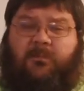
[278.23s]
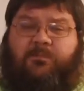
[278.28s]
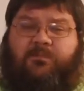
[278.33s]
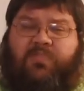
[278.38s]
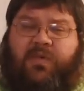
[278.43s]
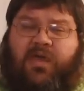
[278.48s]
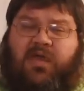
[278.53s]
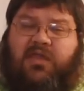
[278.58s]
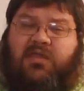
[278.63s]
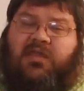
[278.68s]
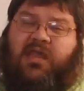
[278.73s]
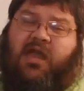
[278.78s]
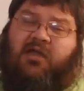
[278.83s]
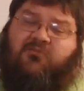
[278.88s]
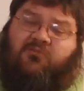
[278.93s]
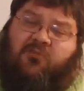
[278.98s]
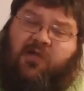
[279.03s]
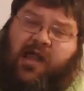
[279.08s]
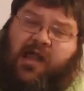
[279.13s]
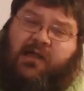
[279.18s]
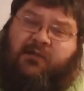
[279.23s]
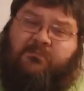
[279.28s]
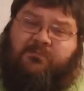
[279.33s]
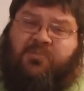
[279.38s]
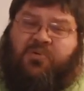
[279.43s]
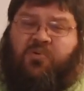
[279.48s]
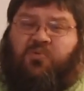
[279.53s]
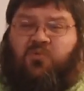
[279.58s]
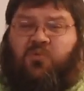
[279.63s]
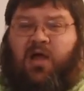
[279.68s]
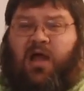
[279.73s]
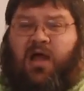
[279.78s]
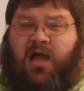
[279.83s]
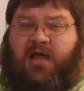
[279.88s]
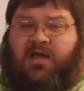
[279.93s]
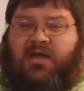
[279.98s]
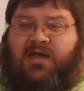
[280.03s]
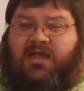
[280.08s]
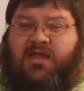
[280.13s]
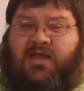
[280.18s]
big, that rap
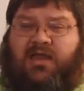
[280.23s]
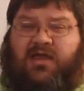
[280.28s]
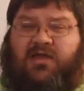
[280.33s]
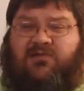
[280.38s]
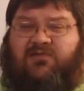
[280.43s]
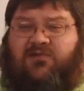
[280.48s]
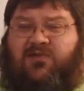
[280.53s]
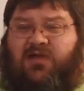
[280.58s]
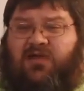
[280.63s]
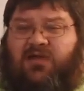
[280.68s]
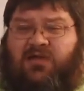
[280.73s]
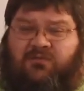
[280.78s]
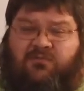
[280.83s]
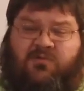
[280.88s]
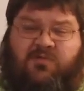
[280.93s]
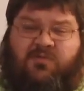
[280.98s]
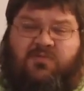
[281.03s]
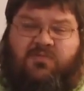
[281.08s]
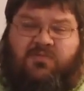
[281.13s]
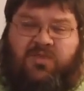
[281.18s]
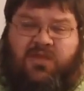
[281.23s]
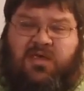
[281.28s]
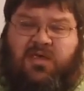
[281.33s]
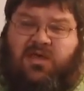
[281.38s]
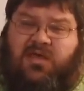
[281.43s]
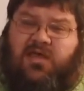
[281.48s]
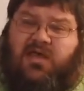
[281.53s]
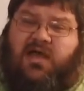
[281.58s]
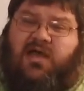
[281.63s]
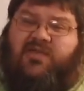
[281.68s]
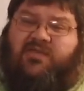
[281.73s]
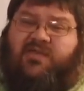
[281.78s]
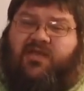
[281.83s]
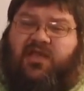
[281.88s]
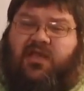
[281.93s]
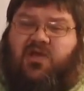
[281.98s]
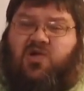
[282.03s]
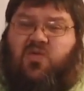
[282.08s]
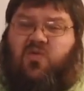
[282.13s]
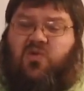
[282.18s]
rock connection with guys
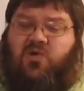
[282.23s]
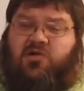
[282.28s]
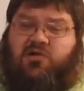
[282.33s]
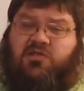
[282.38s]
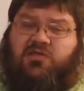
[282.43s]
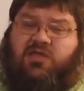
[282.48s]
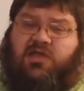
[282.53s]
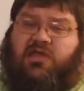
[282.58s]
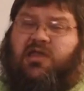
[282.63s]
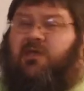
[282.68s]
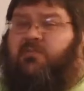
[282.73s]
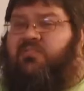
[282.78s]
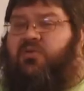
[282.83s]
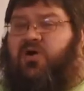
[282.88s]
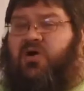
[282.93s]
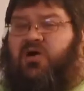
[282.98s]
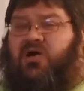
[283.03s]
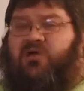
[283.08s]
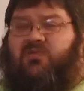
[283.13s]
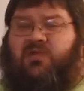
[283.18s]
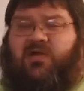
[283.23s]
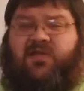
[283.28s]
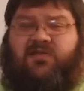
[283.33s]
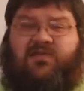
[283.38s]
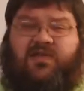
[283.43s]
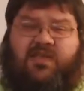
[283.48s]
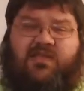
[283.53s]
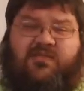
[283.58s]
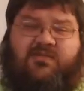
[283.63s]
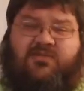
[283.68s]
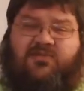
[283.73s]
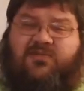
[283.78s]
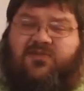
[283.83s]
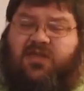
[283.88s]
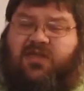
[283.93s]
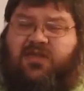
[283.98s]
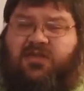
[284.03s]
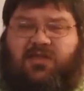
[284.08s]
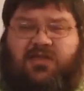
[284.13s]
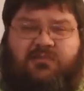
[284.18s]
like Korn, Linkin Park, Rage Against the
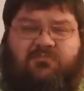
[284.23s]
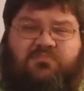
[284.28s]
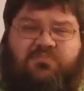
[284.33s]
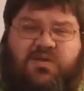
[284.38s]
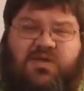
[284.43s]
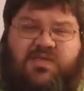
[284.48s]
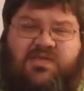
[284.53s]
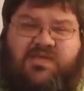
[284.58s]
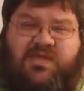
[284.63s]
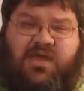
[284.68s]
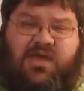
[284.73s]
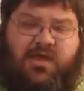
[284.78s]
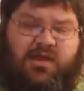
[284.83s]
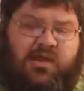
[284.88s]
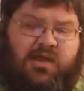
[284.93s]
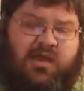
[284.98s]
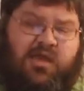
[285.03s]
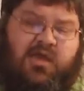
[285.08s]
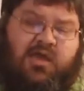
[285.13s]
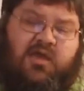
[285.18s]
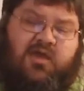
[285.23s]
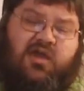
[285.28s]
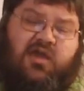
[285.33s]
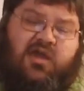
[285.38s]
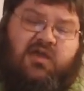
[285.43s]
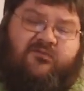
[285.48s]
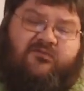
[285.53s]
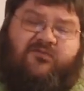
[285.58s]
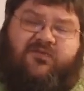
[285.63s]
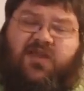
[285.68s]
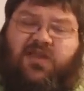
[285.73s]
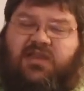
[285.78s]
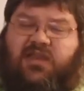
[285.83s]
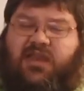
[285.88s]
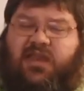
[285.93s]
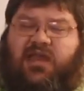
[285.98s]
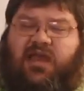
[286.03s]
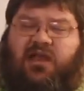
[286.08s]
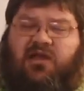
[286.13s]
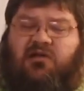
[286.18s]
Machine, Limp Bizkit. It fit
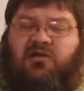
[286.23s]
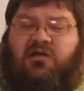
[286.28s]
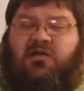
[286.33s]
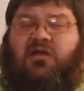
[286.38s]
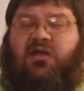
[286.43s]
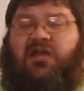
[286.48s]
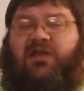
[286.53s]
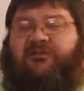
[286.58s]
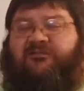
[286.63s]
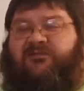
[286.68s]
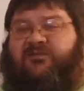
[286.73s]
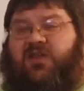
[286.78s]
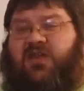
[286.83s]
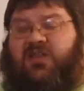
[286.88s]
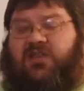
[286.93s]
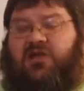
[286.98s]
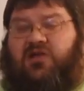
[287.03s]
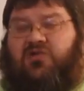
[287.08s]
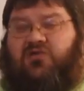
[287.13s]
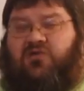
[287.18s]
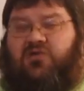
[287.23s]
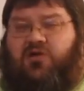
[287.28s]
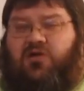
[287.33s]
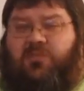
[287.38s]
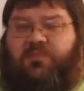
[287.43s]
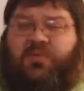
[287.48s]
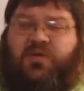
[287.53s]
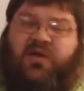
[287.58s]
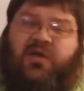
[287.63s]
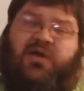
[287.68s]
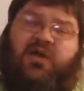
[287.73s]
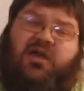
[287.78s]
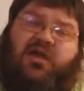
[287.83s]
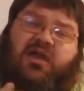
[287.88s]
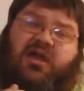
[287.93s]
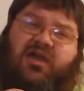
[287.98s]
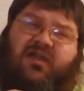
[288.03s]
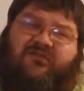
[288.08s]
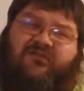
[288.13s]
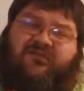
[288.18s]
the era, it fit the group,
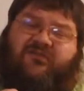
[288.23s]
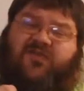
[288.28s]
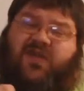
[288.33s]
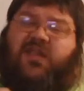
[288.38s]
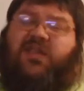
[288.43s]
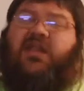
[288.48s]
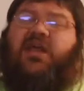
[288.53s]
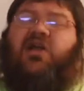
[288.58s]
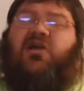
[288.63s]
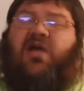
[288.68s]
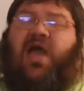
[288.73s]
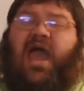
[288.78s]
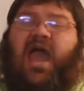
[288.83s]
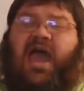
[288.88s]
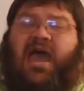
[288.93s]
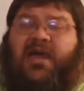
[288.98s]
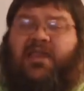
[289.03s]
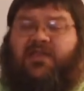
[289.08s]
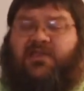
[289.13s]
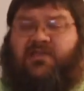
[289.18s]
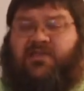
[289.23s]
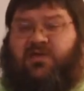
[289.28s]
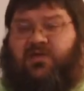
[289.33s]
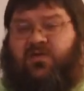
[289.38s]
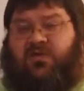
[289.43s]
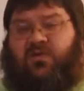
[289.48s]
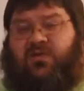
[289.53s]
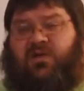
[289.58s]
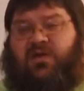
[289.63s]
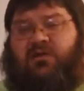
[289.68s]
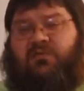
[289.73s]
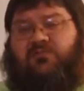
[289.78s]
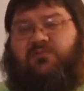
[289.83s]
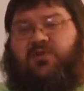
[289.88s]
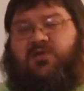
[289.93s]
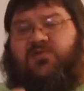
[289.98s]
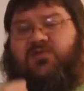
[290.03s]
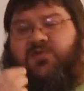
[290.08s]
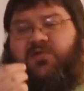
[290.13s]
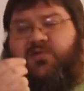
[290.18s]
it fit their attitude,
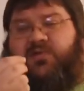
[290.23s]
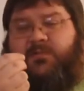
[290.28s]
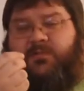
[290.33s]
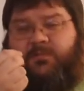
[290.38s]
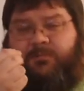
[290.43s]
which